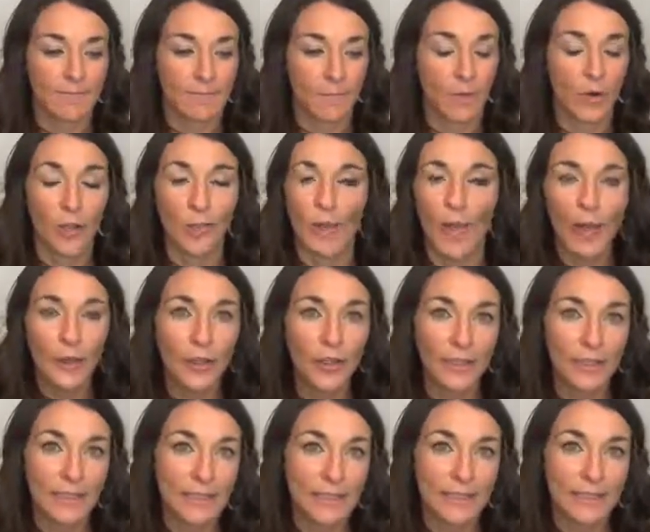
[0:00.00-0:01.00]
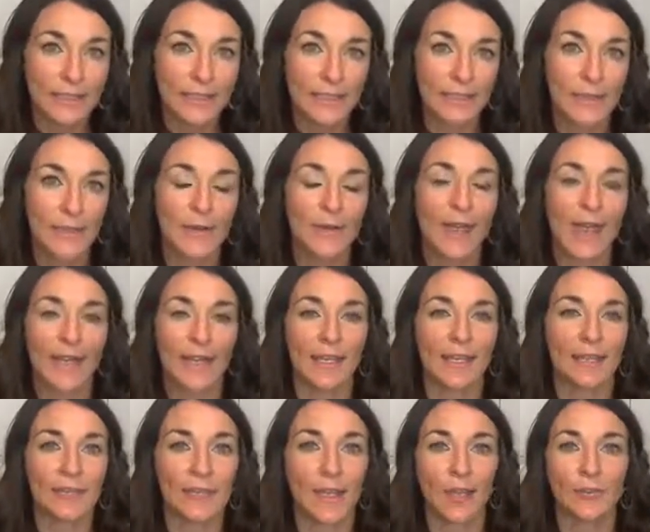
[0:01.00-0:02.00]
with boundaries so that
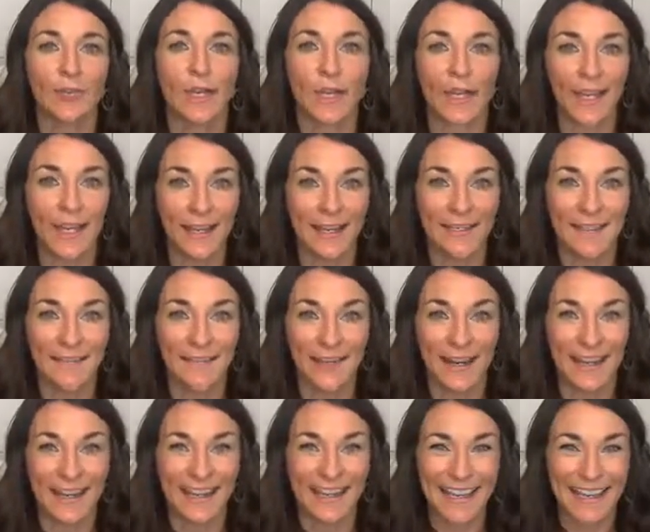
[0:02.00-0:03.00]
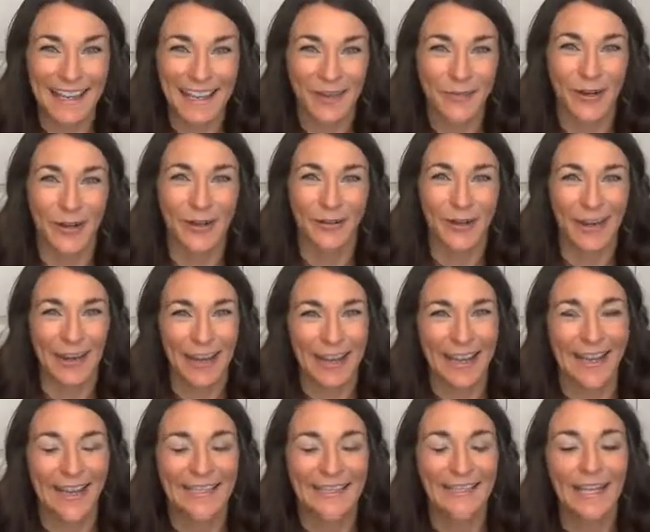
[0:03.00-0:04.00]
it's not running us, right? And we're running
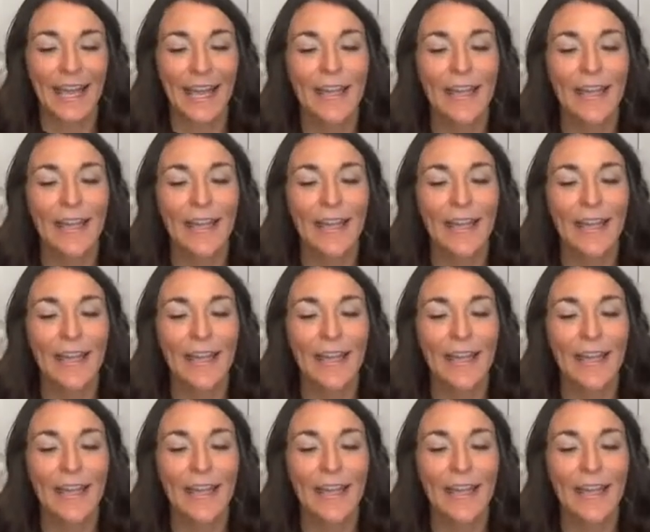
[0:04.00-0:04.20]
it.